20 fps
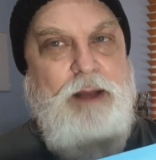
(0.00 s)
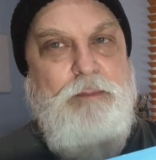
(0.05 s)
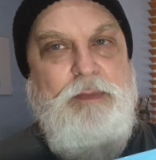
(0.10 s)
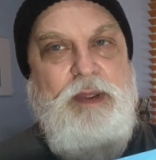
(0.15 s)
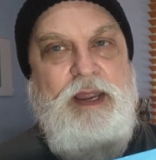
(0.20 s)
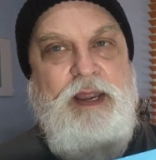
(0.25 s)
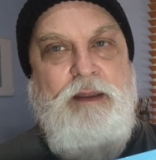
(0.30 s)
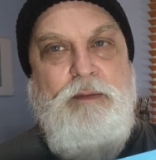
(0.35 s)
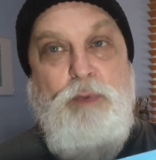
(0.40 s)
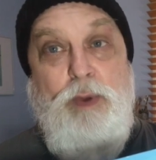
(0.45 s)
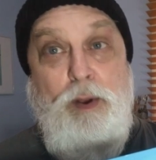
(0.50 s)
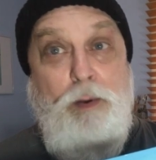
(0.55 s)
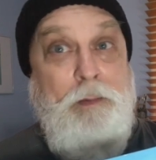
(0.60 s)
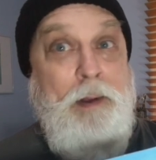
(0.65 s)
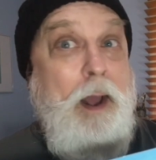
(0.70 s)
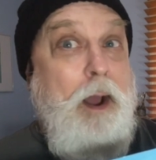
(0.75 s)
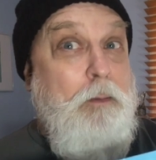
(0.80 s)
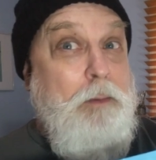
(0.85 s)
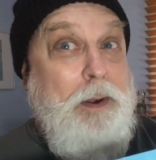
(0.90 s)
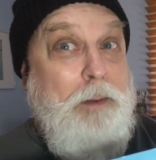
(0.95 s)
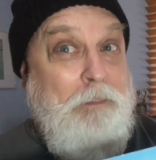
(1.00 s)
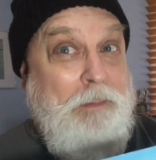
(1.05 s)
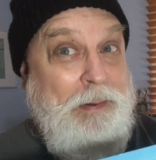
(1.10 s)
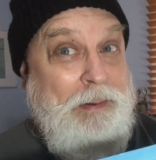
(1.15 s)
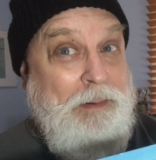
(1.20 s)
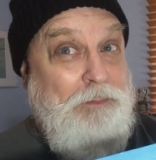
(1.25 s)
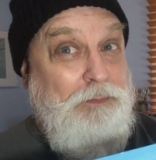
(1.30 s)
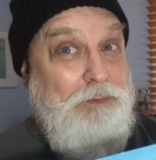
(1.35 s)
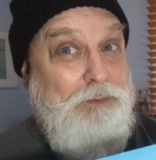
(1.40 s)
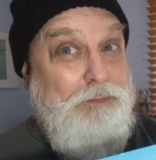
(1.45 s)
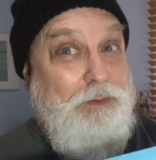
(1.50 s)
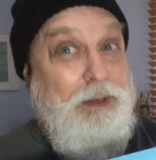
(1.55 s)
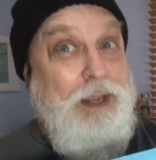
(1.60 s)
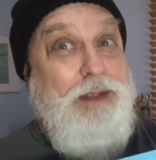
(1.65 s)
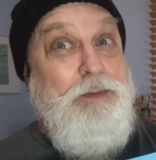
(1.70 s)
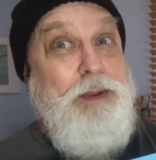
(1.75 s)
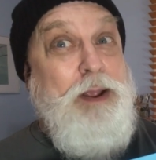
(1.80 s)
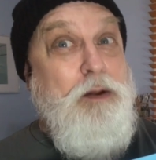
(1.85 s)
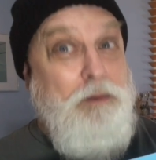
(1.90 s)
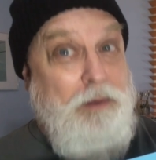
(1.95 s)
Yeah, we all know what it means. Yeah,
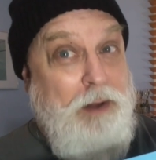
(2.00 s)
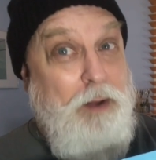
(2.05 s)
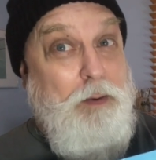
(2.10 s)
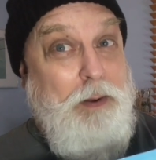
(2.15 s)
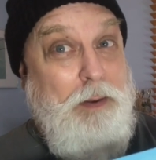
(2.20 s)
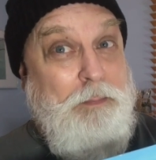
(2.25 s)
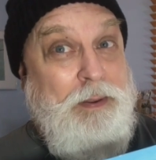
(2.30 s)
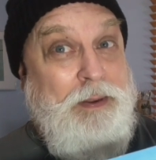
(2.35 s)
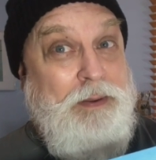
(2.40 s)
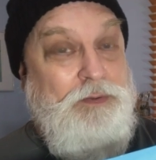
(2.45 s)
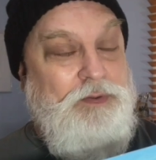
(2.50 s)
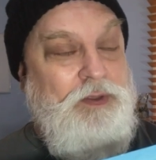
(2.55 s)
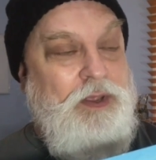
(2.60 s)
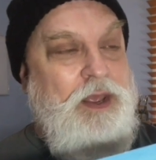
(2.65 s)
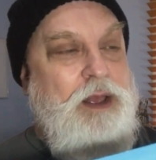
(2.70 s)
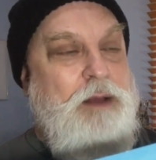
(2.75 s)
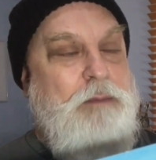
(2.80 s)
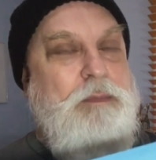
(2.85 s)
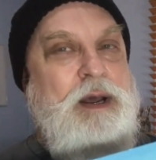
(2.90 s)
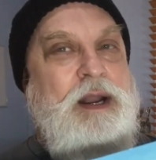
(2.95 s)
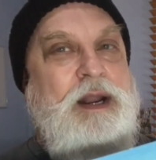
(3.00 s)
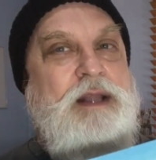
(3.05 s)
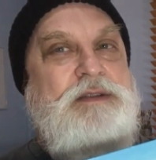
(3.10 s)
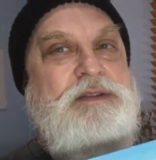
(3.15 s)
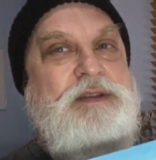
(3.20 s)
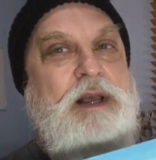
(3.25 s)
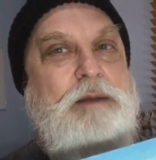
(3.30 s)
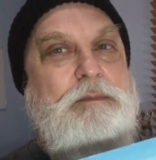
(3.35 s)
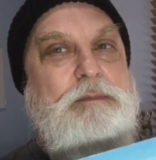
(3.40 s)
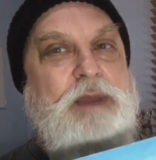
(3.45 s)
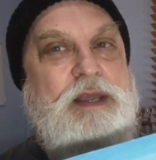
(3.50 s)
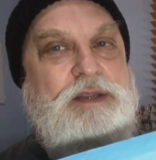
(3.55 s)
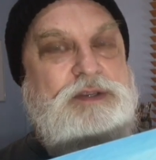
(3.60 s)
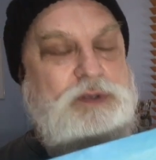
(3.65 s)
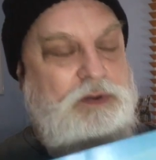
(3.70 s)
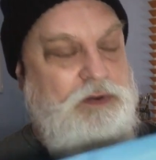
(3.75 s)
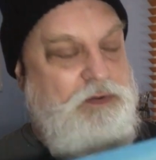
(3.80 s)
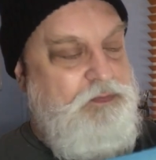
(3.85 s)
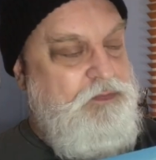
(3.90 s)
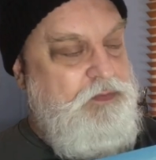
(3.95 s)
we all know what it means, but it's
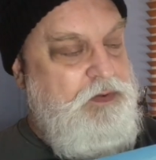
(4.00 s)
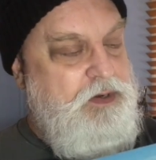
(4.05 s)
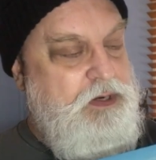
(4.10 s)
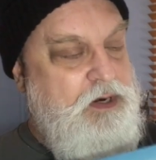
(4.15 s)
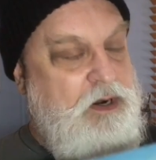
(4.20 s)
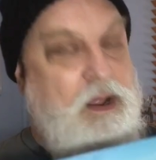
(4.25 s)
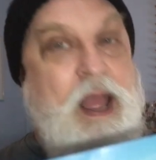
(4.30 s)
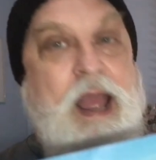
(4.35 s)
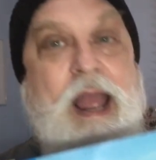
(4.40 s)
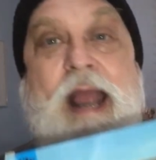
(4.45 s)
sort of, I don't know.